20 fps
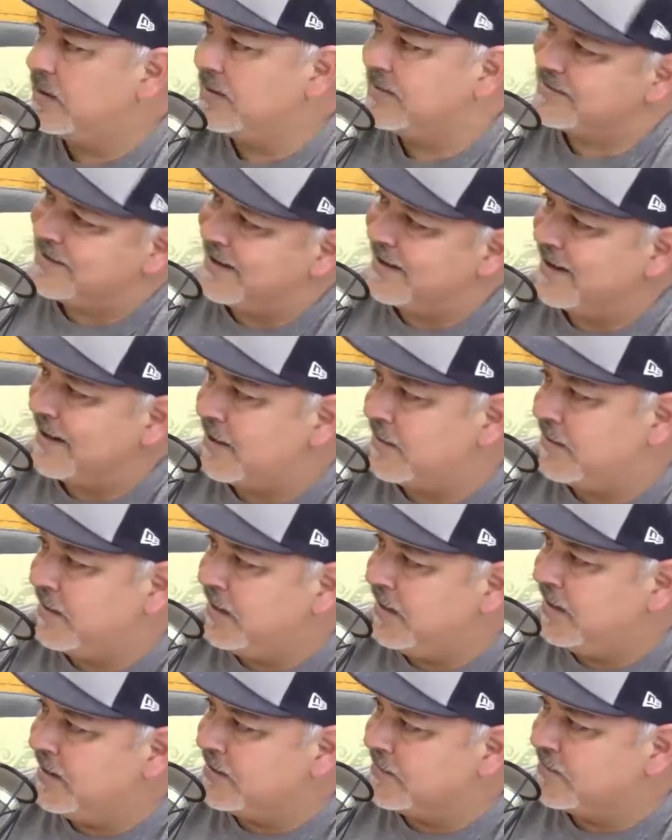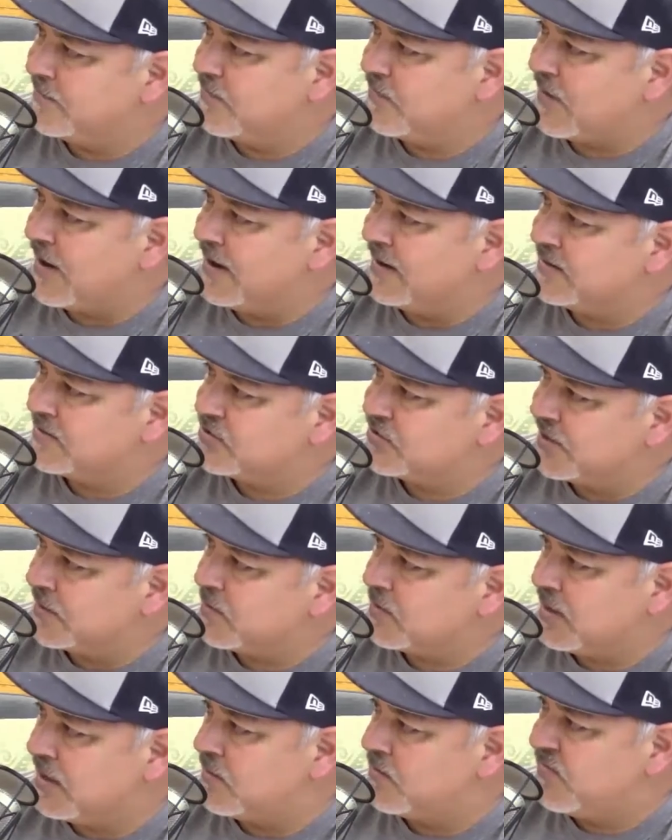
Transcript: He's not out eating fried strip club